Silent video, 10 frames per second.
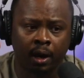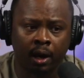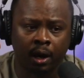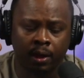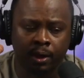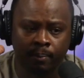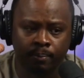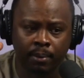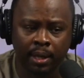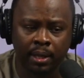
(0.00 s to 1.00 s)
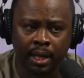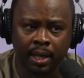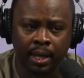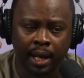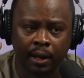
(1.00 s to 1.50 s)
the men in
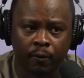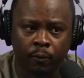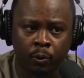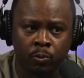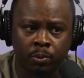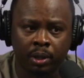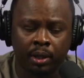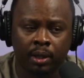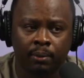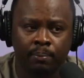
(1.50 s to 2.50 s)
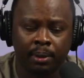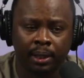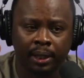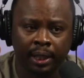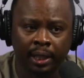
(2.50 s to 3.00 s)
that group
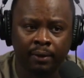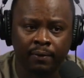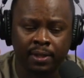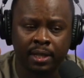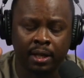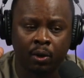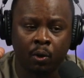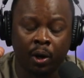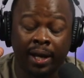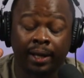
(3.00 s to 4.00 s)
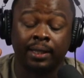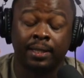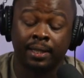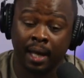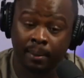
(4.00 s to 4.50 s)
believes or
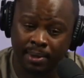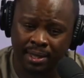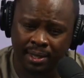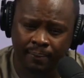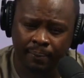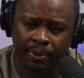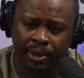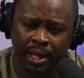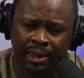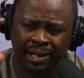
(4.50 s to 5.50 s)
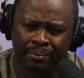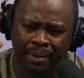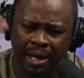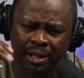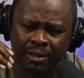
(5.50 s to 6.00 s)
accepts that their
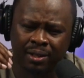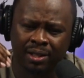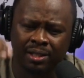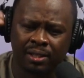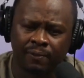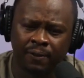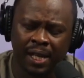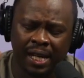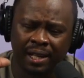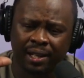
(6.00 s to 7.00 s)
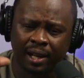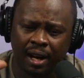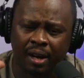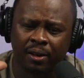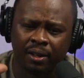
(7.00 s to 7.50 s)
manhood is defeated and
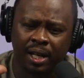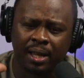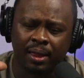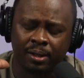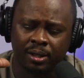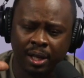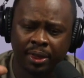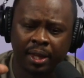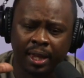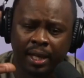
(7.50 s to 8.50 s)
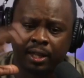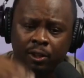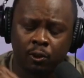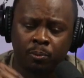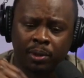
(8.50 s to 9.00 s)
conquered and there's nothing they can
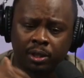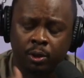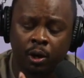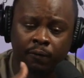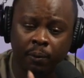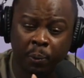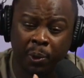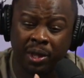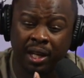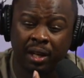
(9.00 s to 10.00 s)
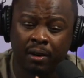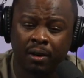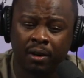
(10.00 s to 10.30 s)
do but start from where they are.